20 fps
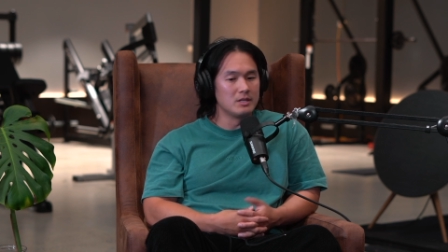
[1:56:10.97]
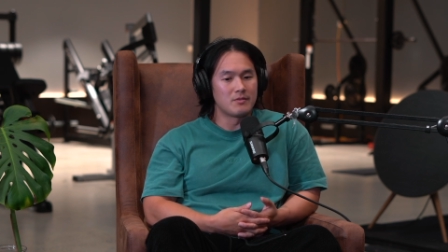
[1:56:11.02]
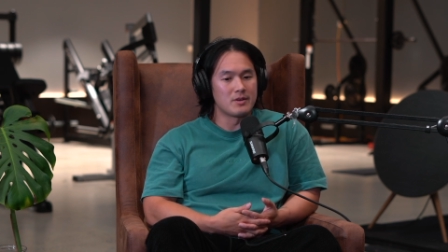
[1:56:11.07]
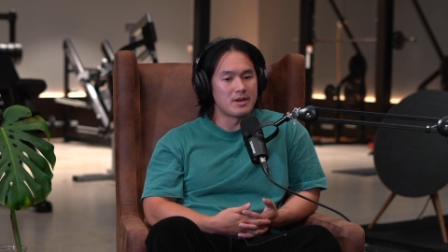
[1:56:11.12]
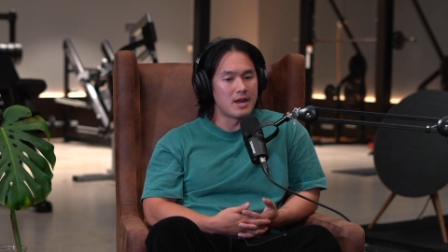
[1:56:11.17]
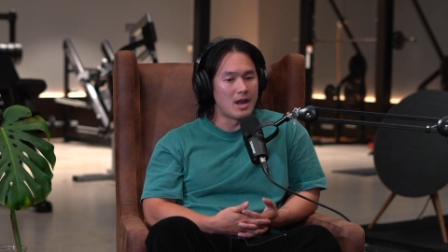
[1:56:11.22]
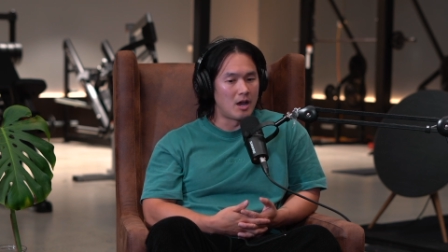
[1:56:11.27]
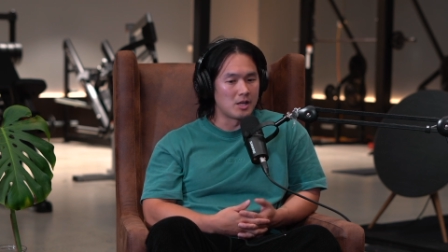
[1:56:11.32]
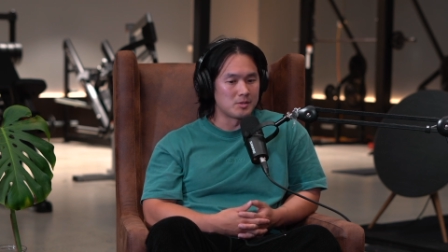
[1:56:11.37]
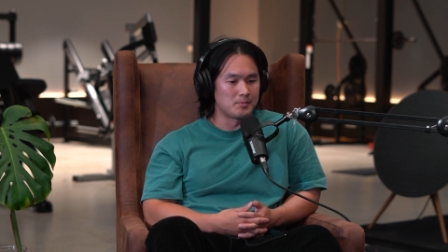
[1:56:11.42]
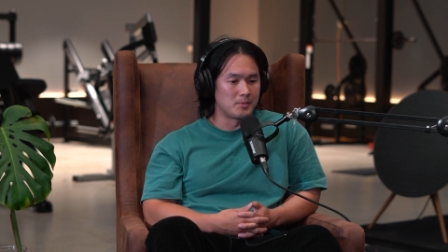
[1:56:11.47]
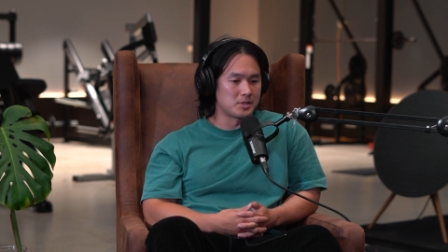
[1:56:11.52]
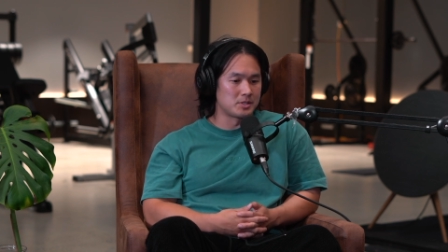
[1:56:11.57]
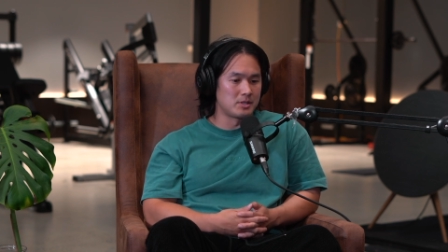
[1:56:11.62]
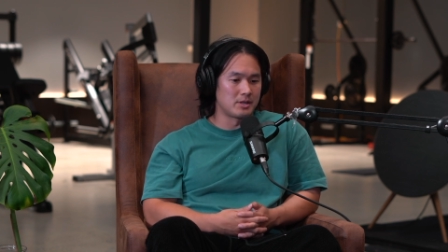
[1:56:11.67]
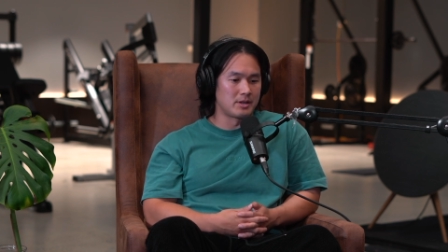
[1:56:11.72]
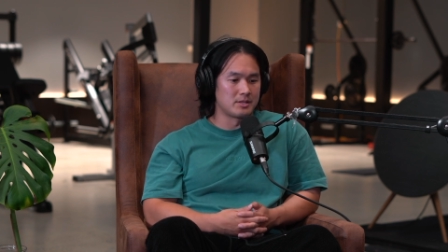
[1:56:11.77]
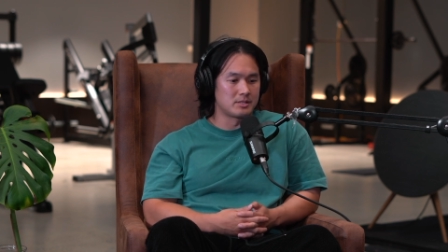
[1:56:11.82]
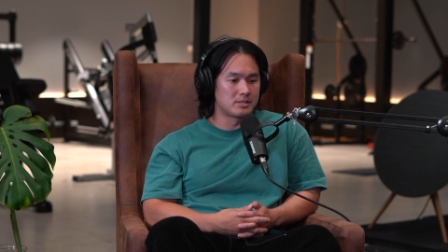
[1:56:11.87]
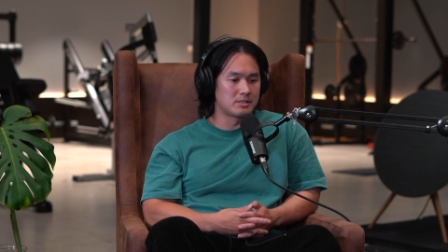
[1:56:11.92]
Even now, as
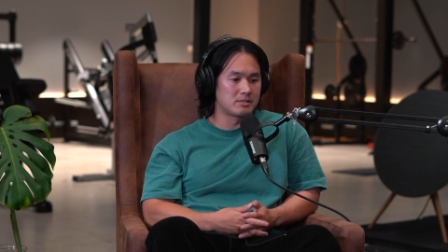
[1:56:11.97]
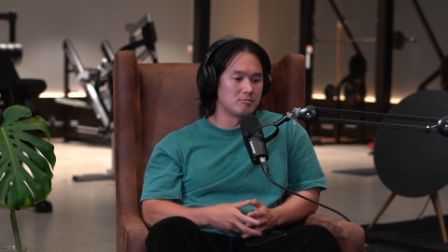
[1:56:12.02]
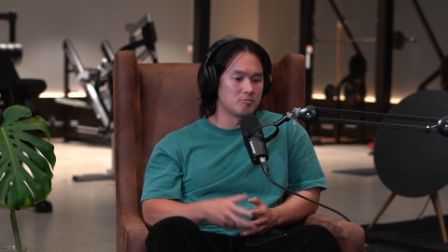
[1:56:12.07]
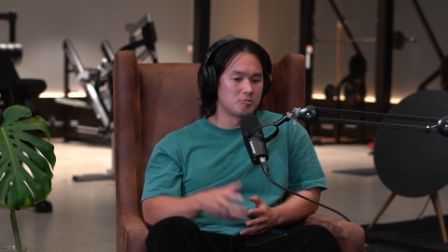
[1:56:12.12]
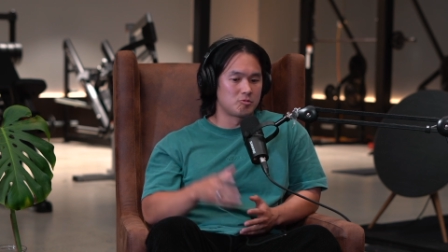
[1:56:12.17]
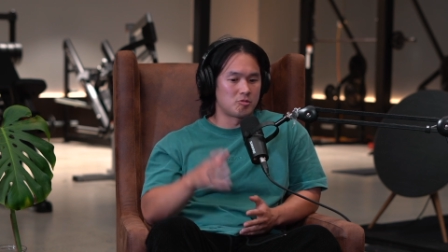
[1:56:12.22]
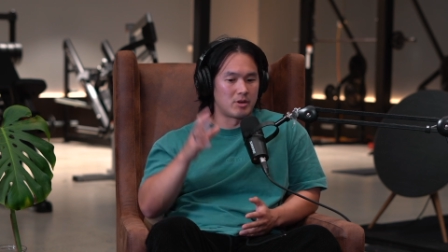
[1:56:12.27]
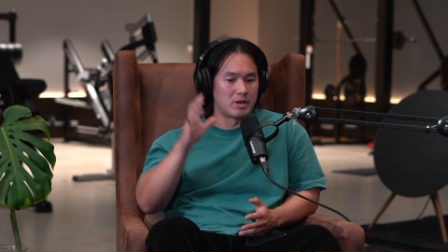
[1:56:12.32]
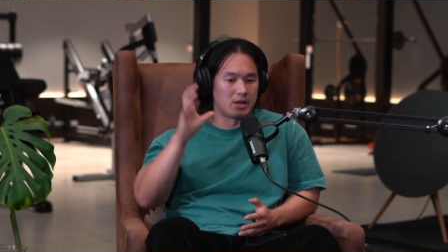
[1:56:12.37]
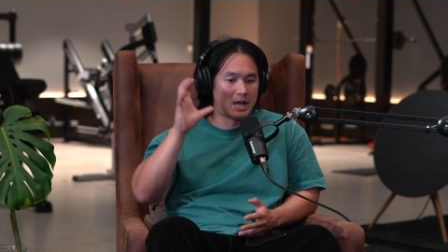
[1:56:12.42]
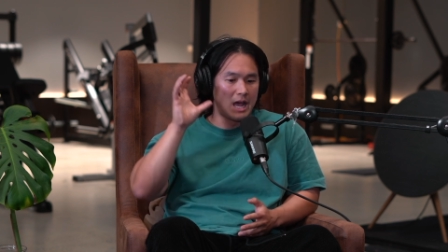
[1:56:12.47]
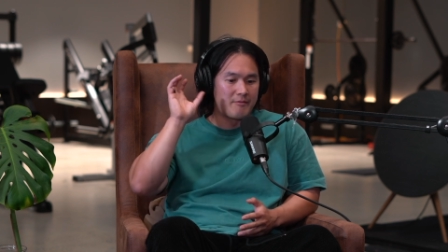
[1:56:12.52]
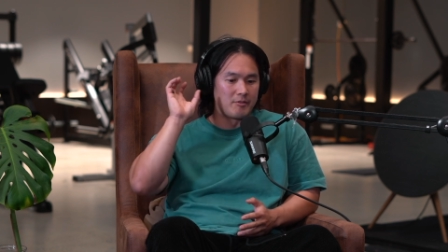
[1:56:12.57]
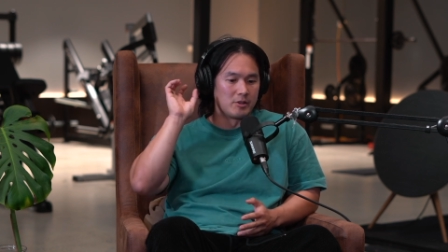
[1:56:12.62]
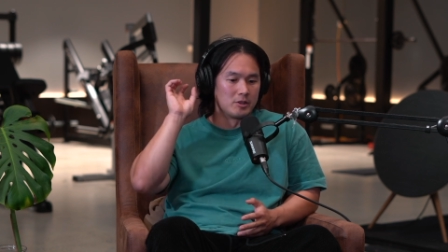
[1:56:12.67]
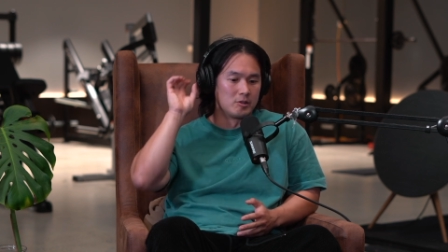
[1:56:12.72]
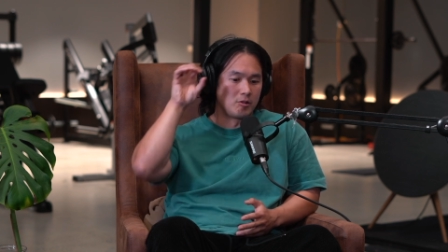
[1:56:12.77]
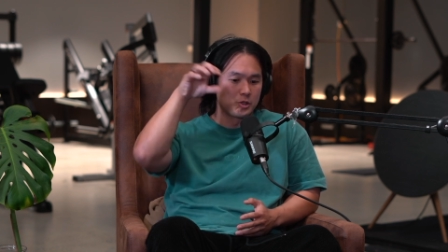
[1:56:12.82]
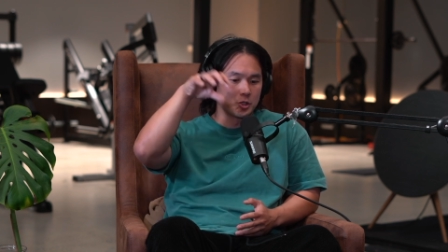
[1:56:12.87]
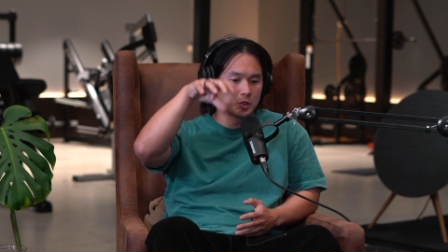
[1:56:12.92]
much as I can try to
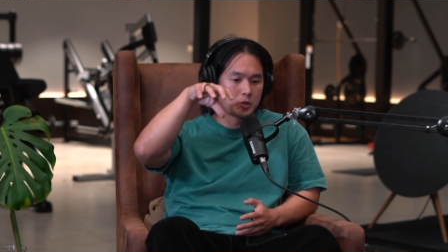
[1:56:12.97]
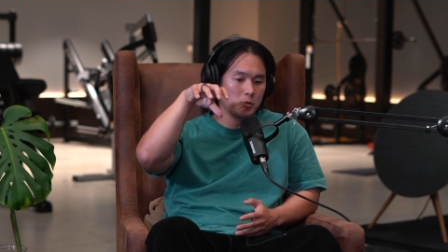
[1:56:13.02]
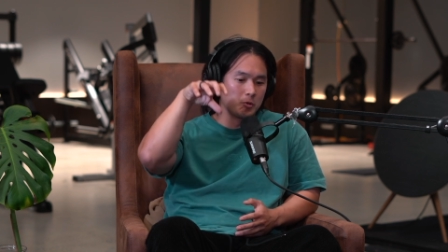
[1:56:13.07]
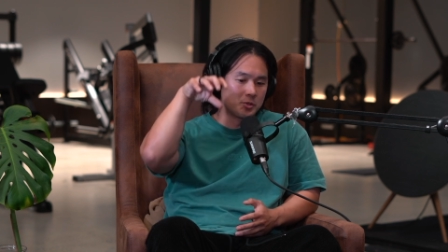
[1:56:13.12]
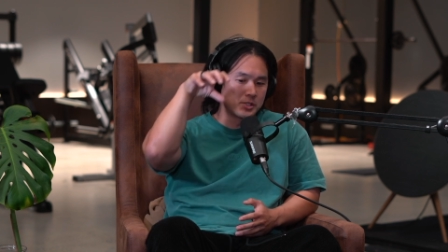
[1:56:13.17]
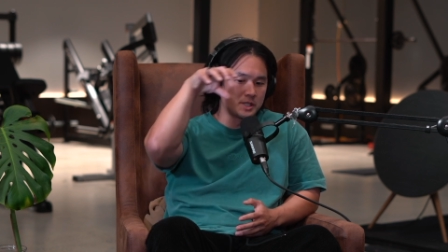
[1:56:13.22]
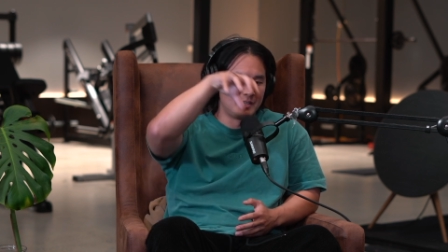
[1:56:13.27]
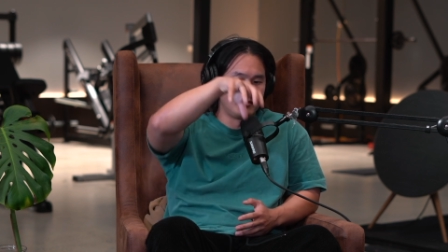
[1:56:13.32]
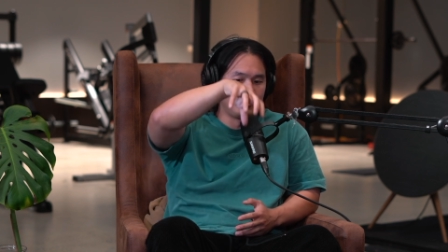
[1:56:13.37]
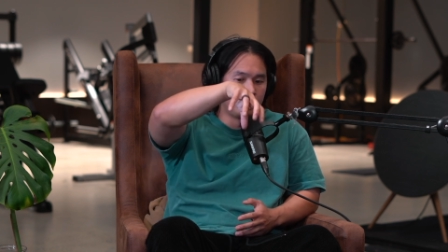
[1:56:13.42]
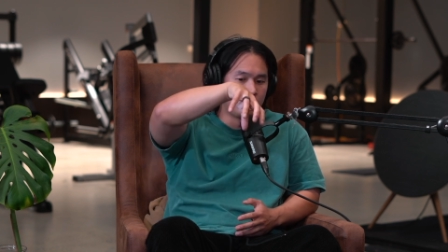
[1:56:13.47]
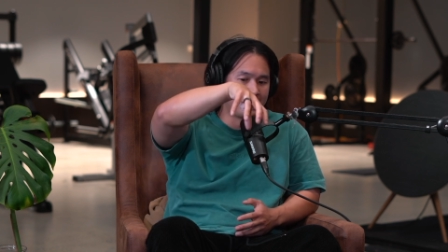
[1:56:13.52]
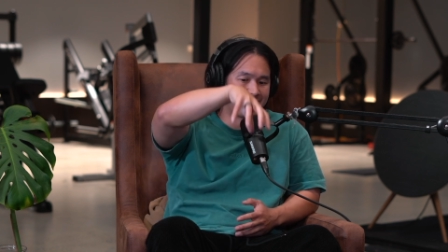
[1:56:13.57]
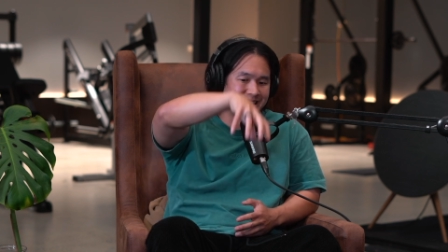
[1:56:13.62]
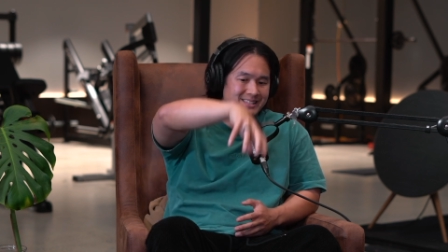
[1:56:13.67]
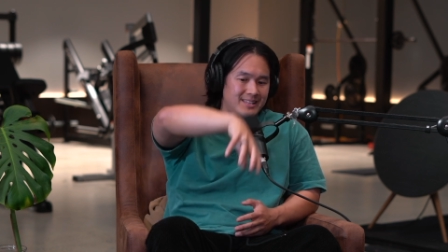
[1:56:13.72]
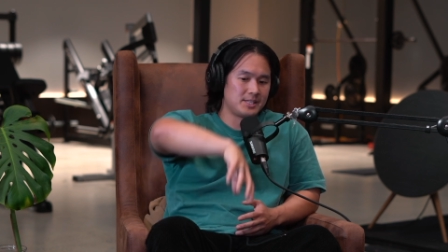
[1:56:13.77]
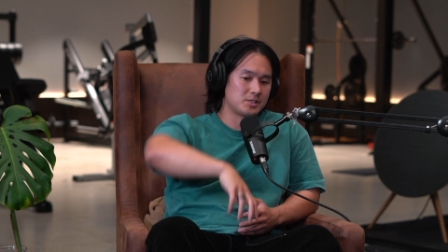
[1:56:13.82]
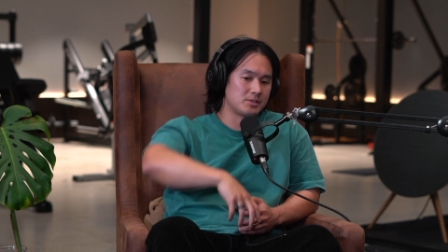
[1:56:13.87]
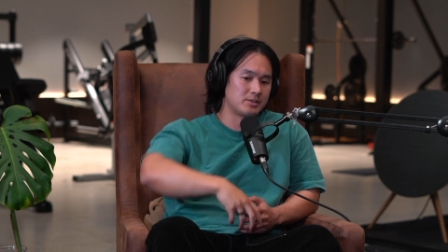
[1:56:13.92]
have a logical
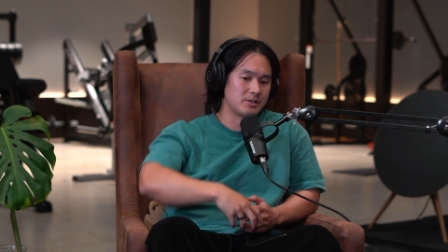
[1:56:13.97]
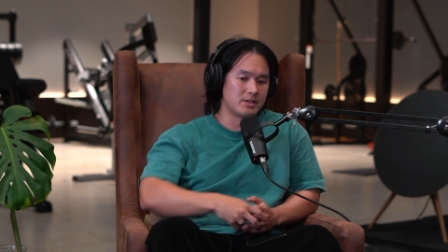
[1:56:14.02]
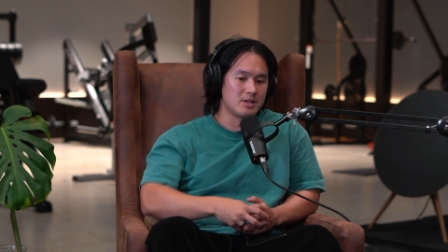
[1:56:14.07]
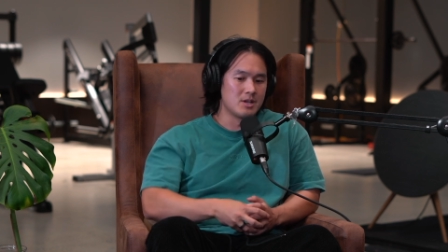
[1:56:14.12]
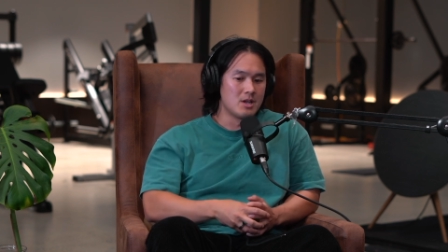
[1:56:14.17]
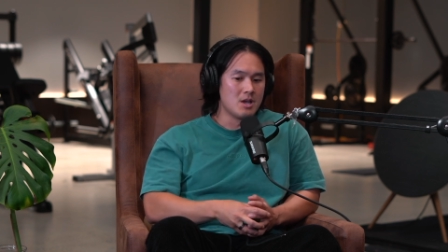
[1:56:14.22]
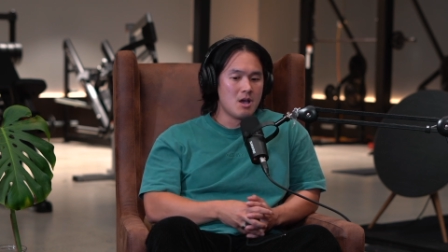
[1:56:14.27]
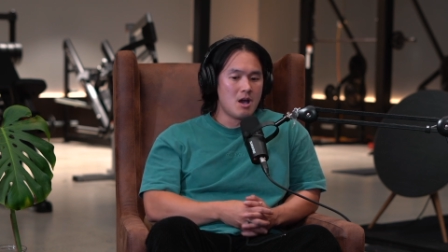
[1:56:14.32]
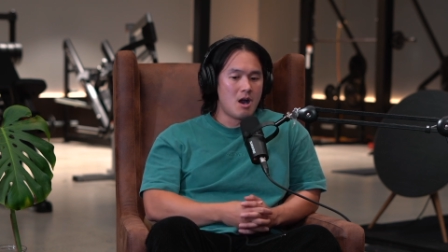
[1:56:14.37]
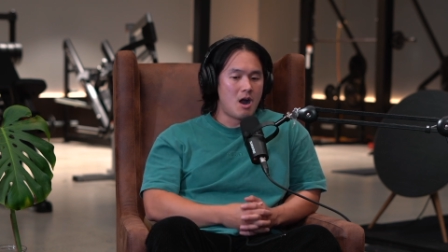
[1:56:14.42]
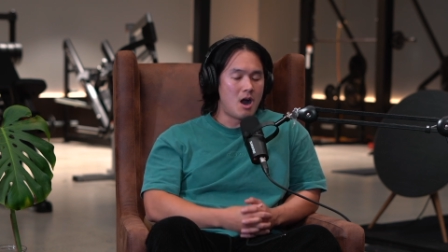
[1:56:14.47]
self-awareness lens on it,